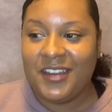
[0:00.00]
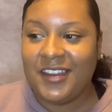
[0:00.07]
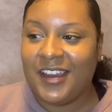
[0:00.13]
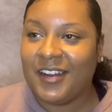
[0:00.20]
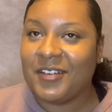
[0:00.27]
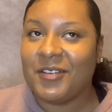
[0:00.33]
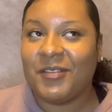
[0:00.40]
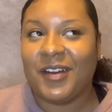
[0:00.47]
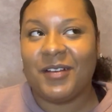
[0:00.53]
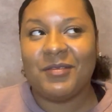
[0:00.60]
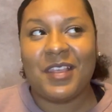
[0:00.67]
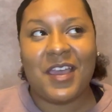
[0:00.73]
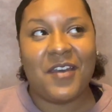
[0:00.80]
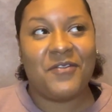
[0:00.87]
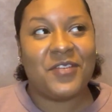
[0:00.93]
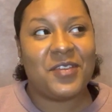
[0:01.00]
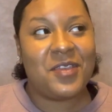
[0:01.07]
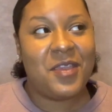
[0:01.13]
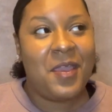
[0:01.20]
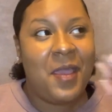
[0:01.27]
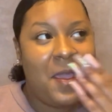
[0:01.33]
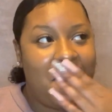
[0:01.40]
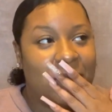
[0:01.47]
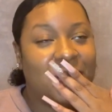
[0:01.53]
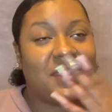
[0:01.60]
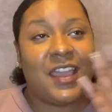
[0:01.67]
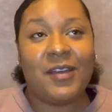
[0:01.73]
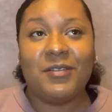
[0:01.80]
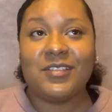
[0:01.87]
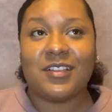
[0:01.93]
I don't know why I'm laughing, but
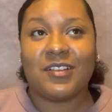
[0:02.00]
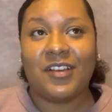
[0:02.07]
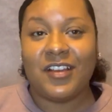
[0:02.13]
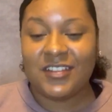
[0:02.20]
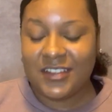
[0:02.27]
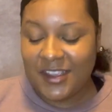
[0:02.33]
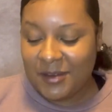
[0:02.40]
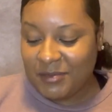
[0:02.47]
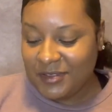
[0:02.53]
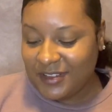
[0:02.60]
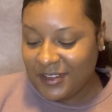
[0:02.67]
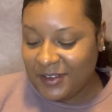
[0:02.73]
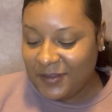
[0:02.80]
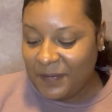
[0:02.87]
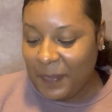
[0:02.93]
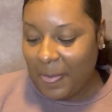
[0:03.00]
that was a crazy episode.